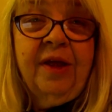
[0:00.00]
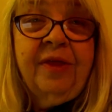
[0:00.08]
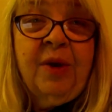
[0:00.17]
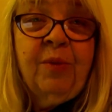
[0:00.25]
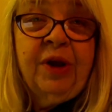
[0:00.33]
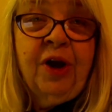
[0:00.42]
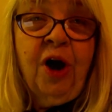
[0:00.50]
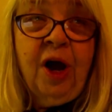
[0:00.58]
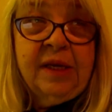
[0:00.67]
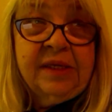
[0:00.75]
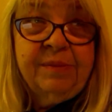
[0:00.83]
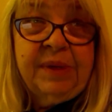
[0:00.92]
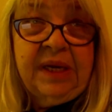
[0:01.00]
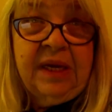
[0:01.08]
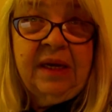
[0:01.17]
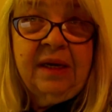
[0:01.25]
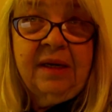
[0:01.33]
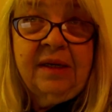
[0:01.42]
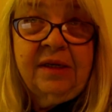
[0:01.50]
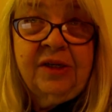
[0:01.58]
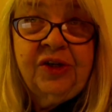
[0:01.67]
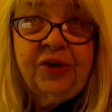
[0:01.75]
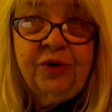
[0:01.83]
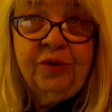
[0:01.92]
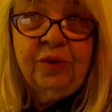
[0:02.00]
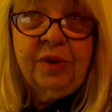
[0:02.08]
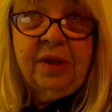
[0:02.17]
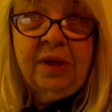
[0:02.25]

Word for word: that would cause me to